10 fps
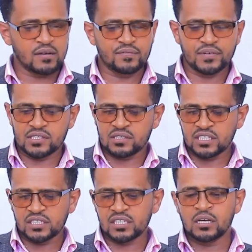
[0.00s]
first
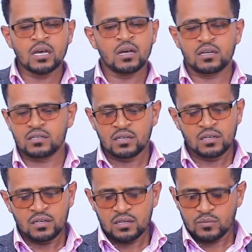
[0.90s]
degree
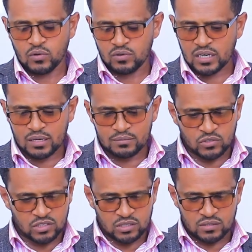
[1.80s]
program
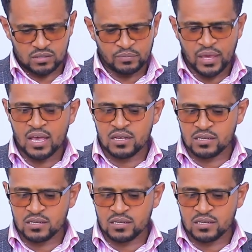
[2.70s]
or BA